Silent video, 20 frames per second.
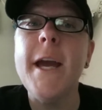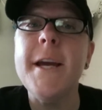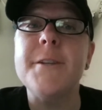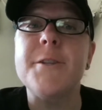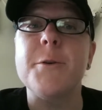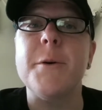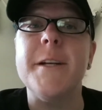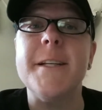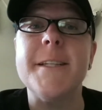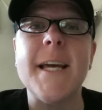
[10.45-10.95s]

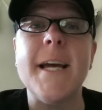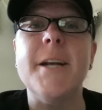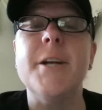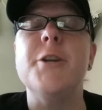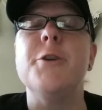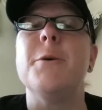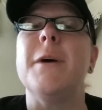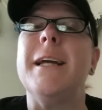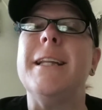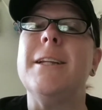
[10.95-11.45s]
so I decided
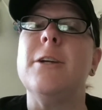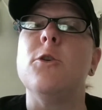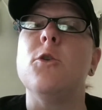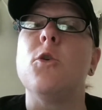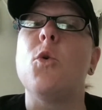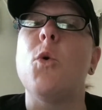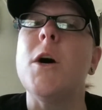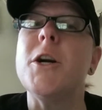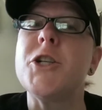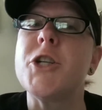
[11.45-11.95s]
to do a little
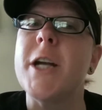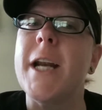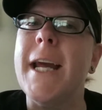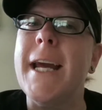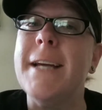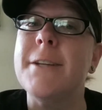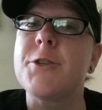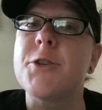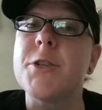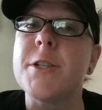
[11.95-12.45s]
question
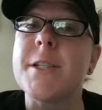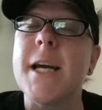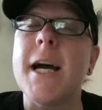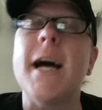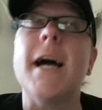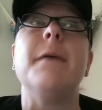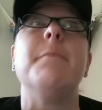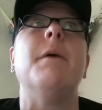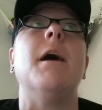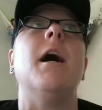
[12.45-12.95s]
and answer
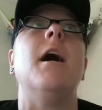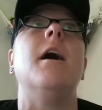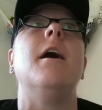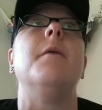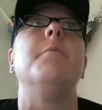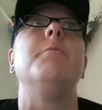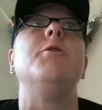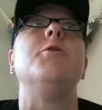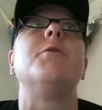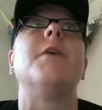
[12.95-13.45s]
time.
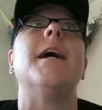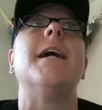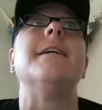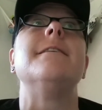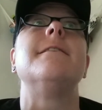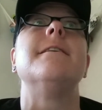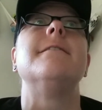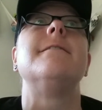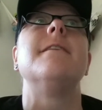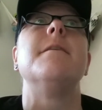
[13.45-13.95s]
Um, you
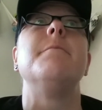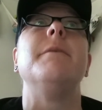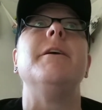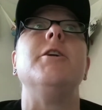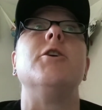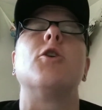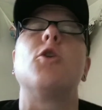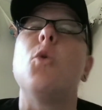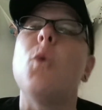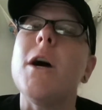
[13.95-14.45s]
guys had sent me in
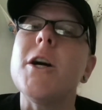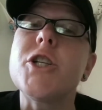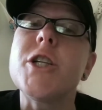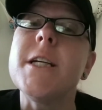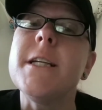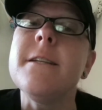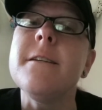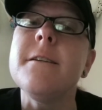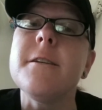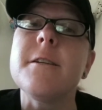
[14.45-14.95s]
your
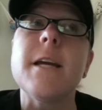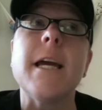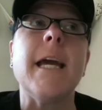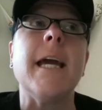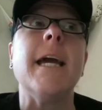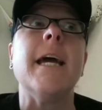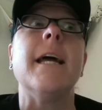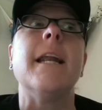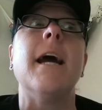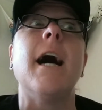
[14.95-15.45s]
questions,
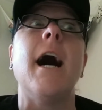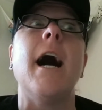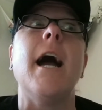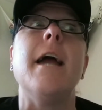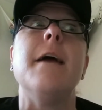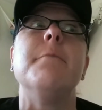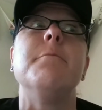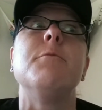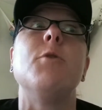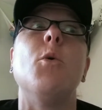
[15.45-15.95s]
and I
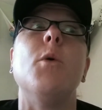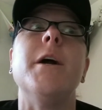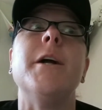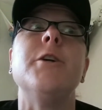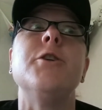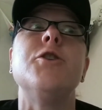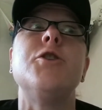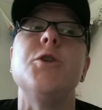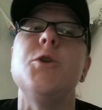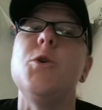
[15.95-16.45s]
am
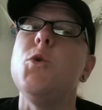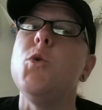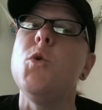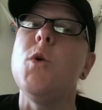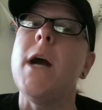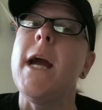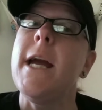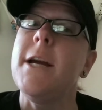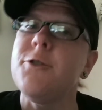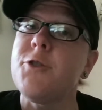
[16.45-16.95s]
going
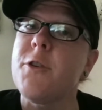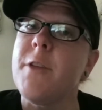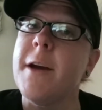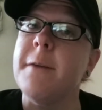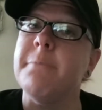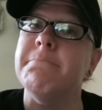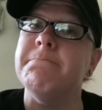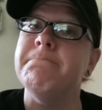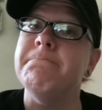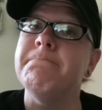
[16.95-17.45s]
to answer
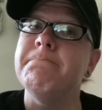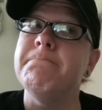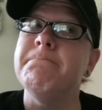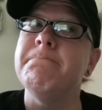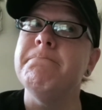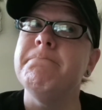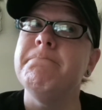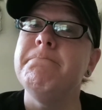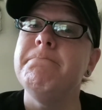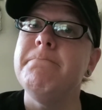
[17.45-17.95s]
them.
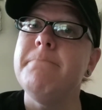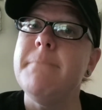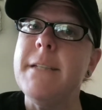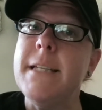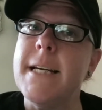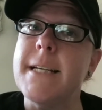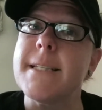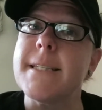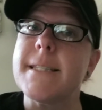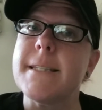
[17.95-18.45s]

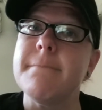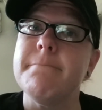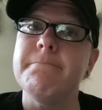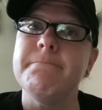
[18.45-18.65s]
Yes.